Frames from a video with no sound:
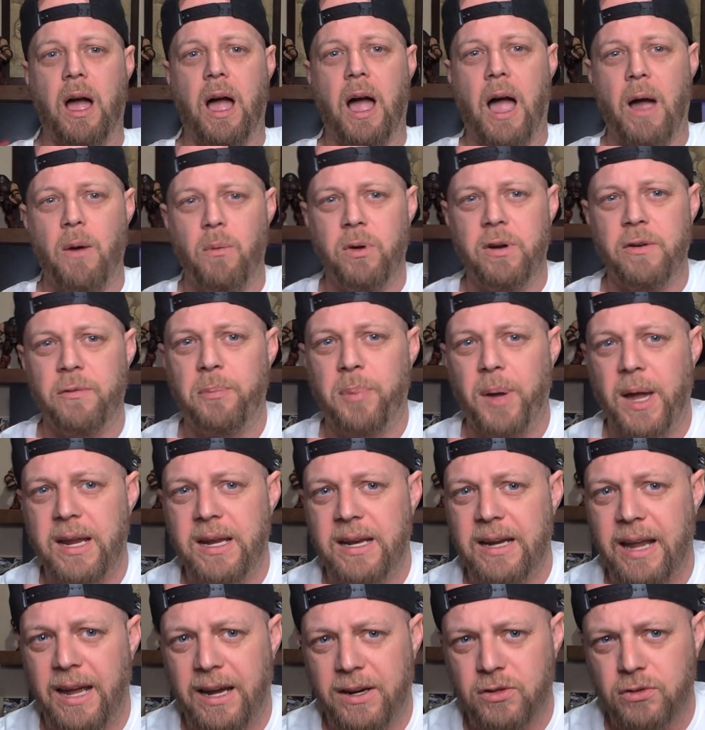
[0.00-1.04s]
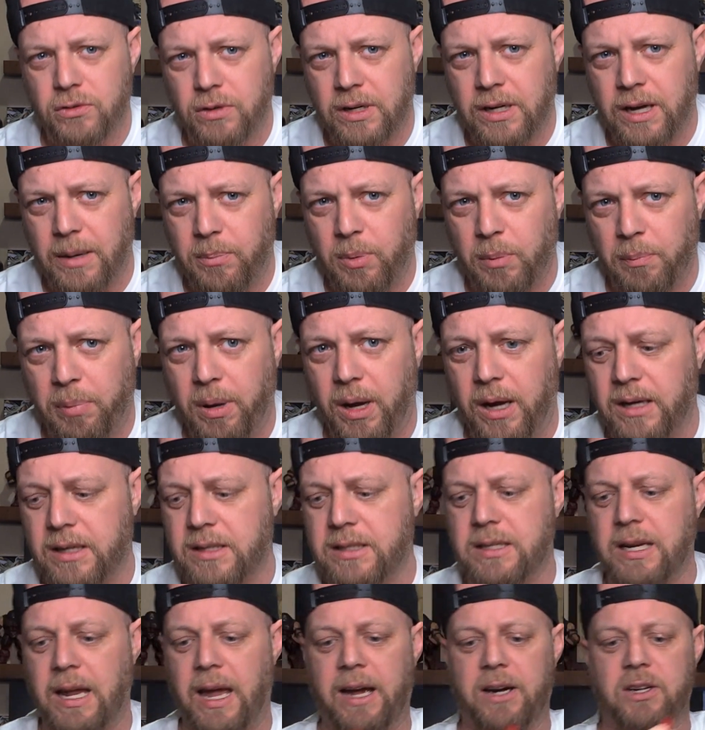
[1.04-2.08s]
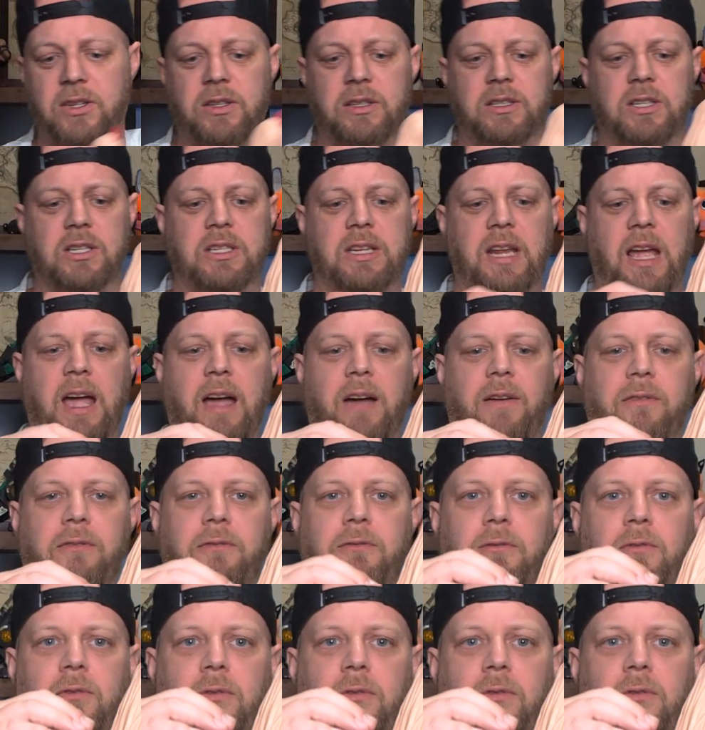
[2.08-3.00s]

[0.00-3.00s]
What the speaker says: I would have paid an extra couple bucks to actually just have